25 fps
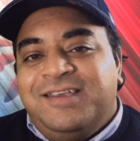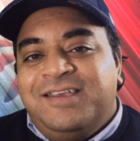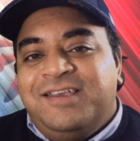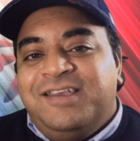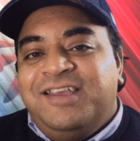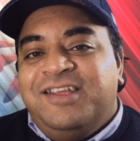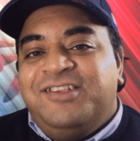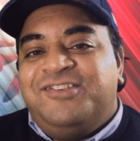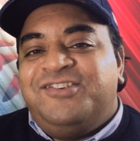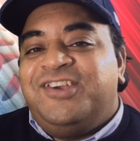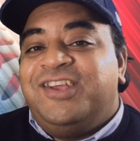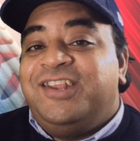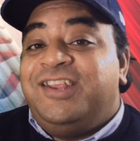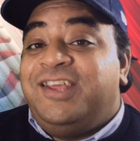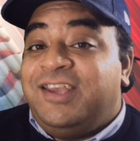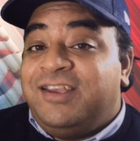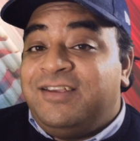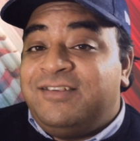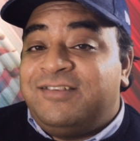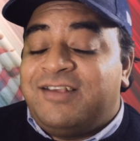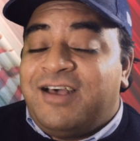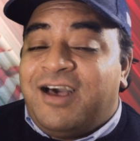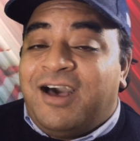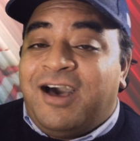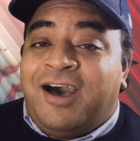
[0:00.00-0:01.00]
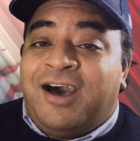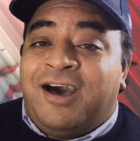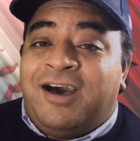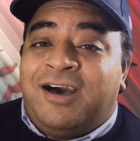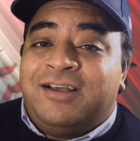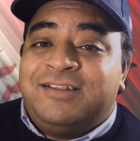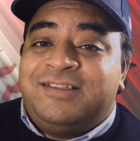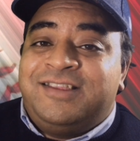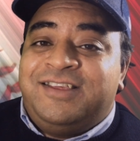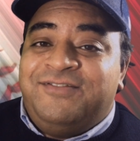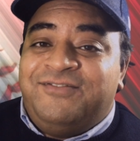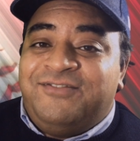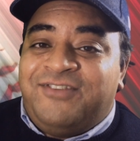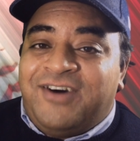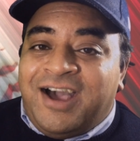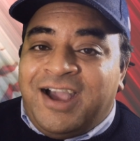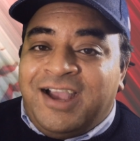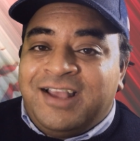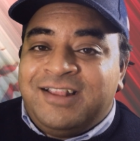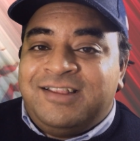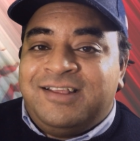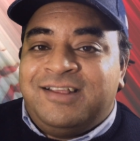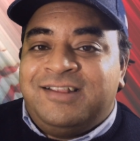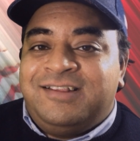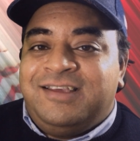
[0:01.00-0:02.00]
Each innings are
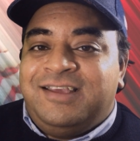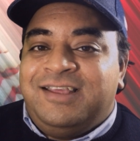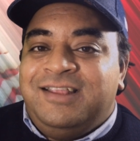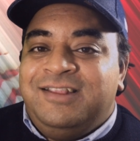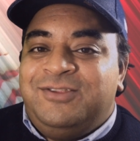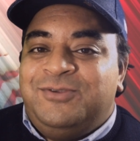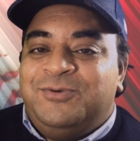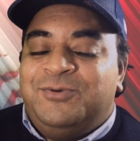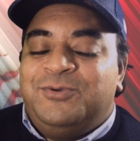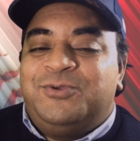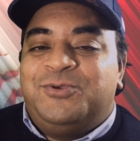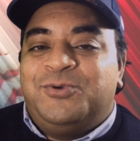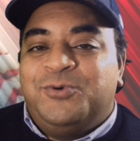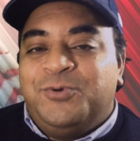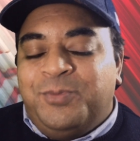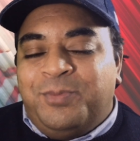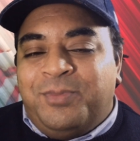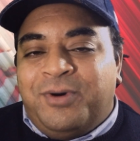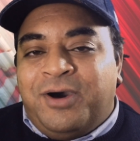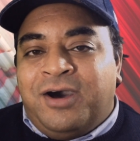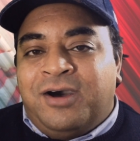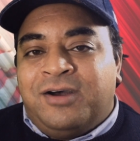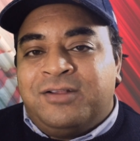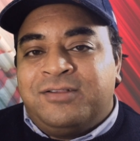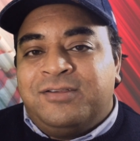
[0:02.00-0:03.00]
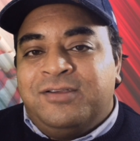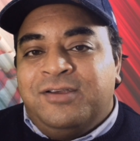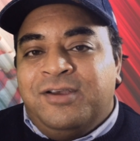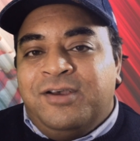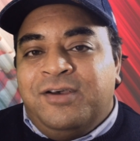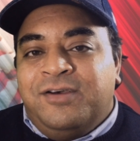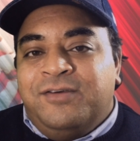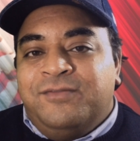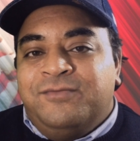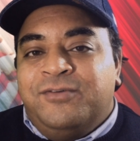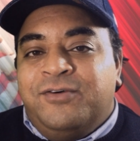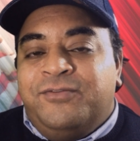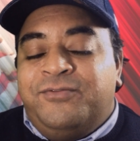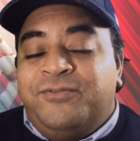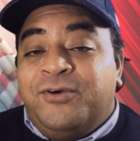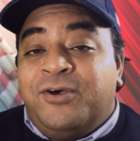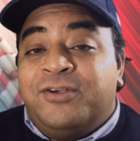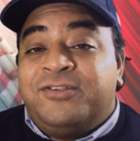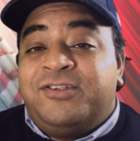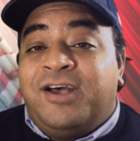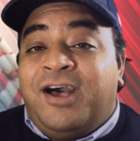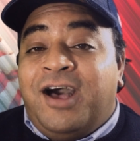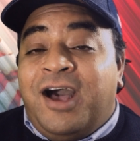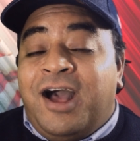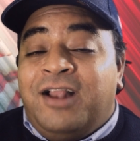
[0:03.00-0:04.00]
divided into 2 parts. The
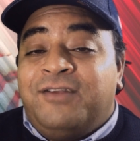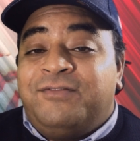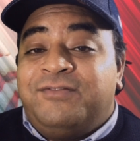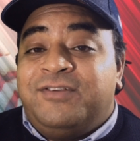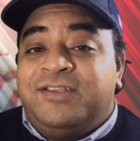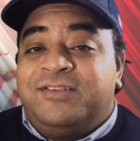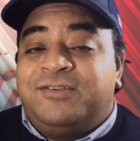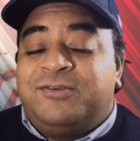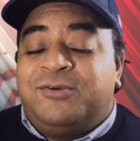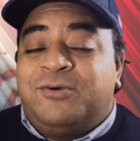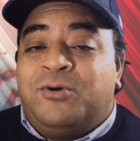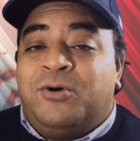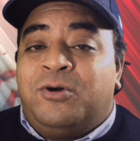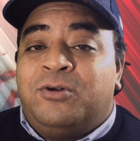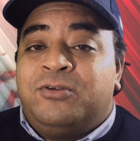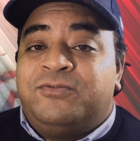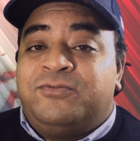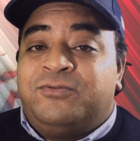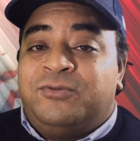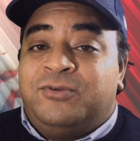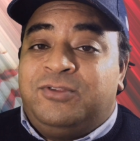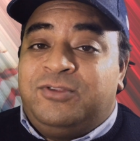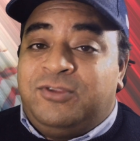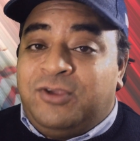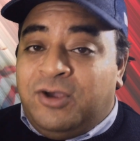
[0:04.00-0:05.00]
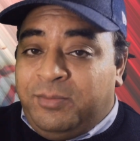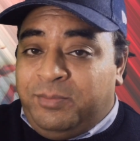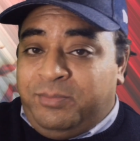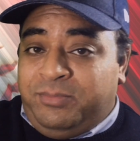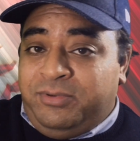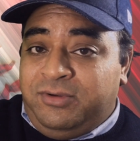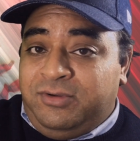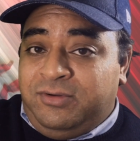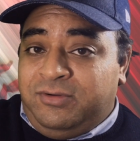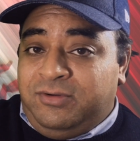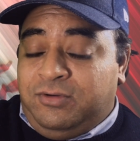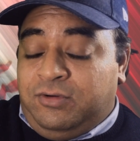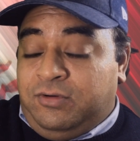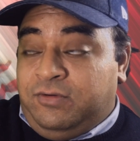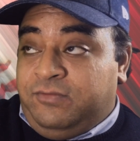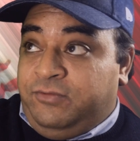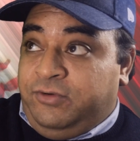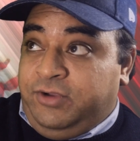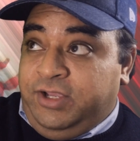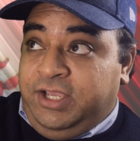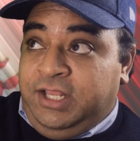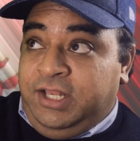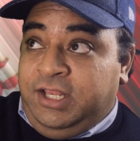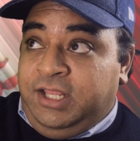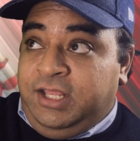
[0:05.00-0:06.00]
first half is called the top of
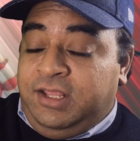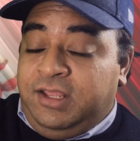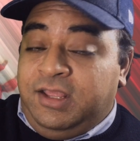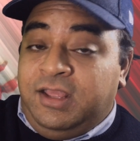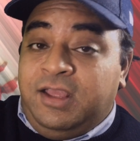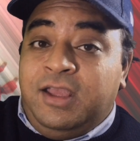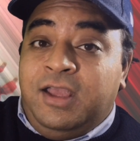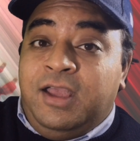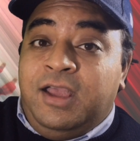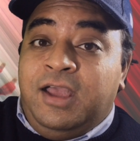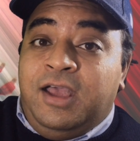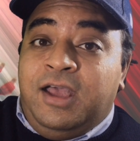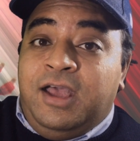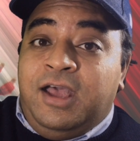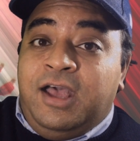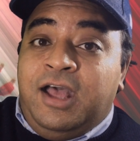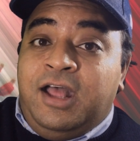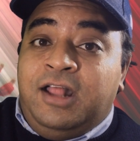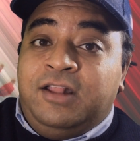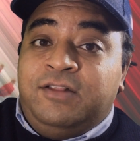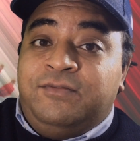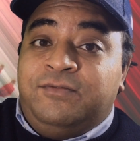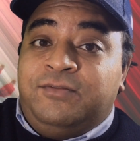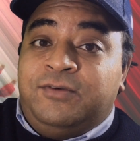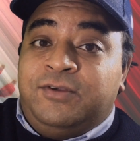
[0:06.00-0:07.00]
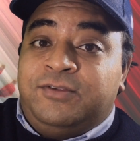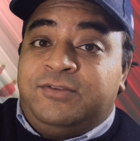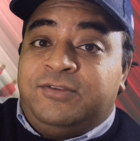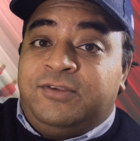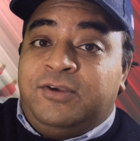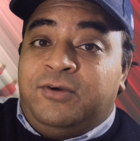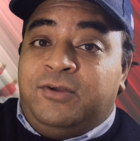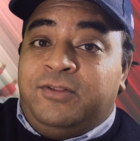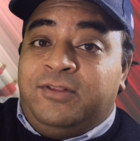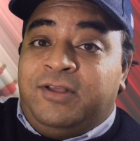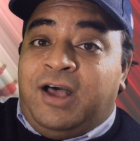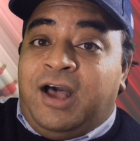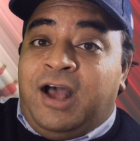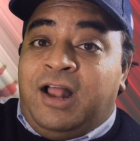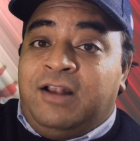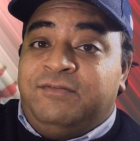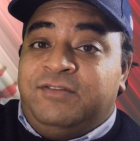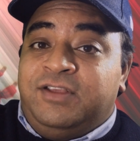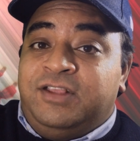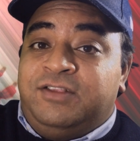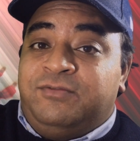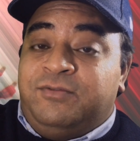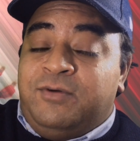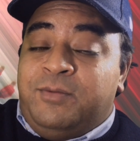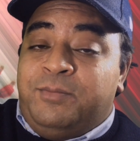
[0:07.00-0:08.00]
the inning, and the second half
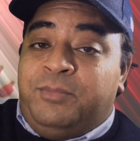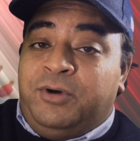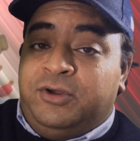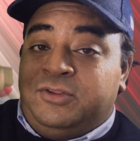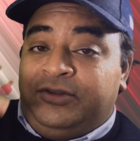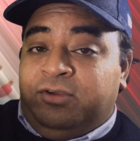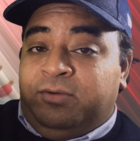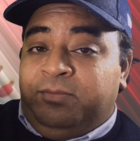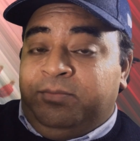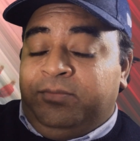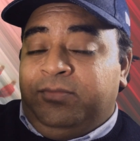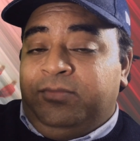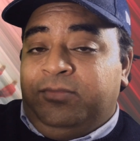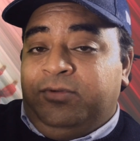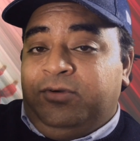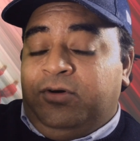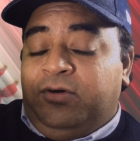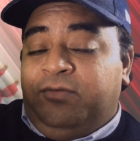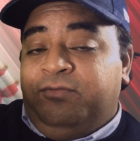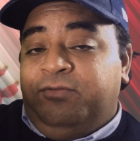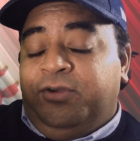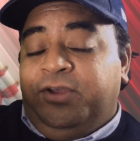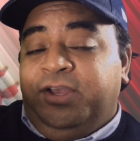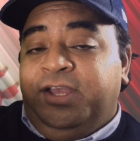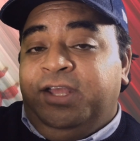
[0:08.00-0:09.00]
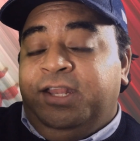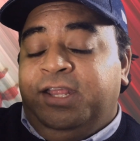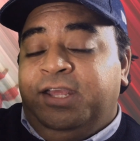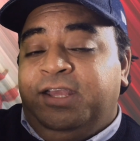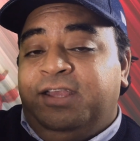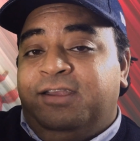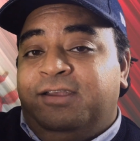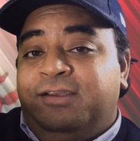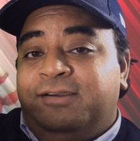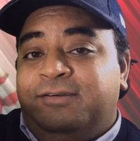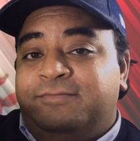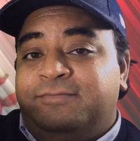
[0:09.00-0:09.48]
is the bottom of the inning.